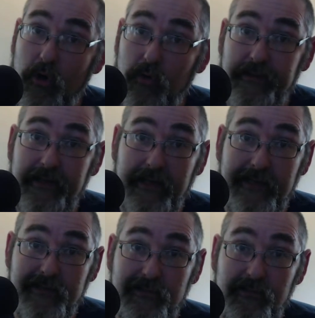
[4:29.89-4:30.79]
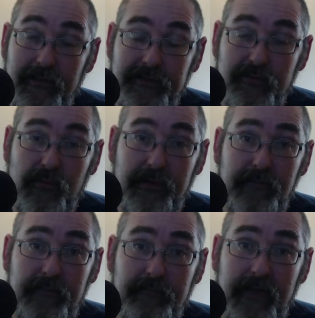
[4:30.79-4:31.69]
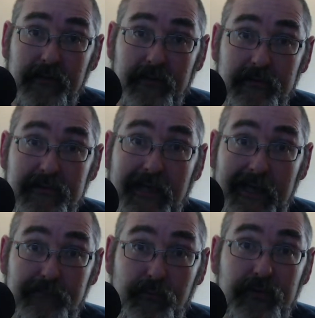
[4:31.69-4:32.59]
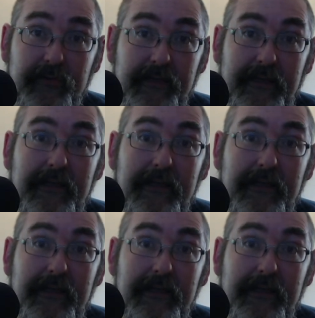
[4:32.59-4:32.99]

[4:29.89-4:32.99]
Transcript: only it has 220 megahertz capability